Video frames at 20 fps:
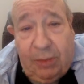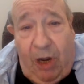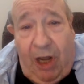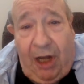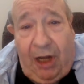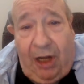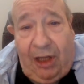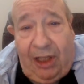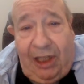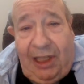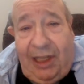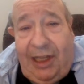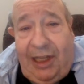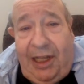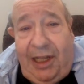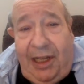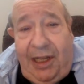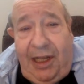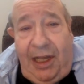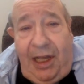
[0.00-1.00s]
well.
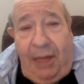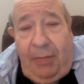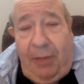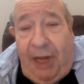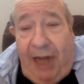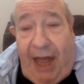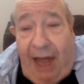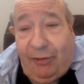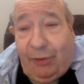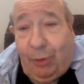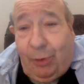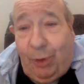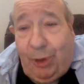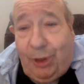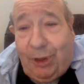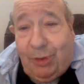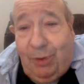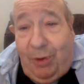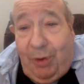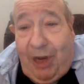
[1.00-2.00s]
But
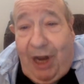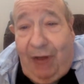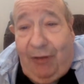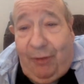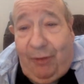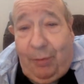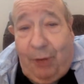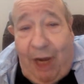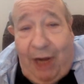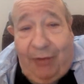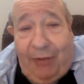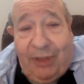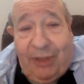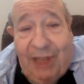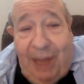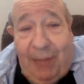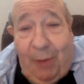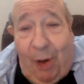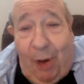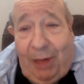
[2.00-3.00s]
afterwards, we went out for breakfast.
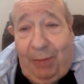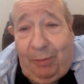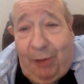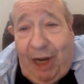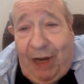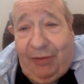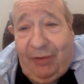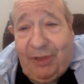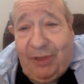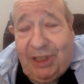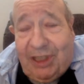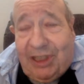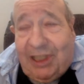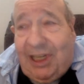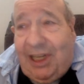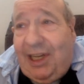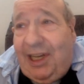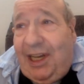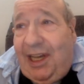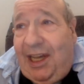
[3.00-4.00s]
I bought him breakfast
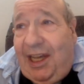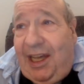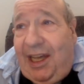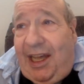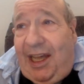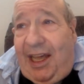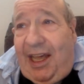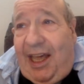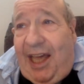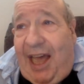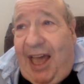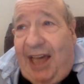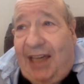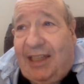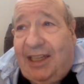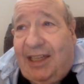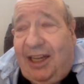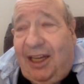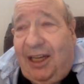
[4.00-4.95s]
at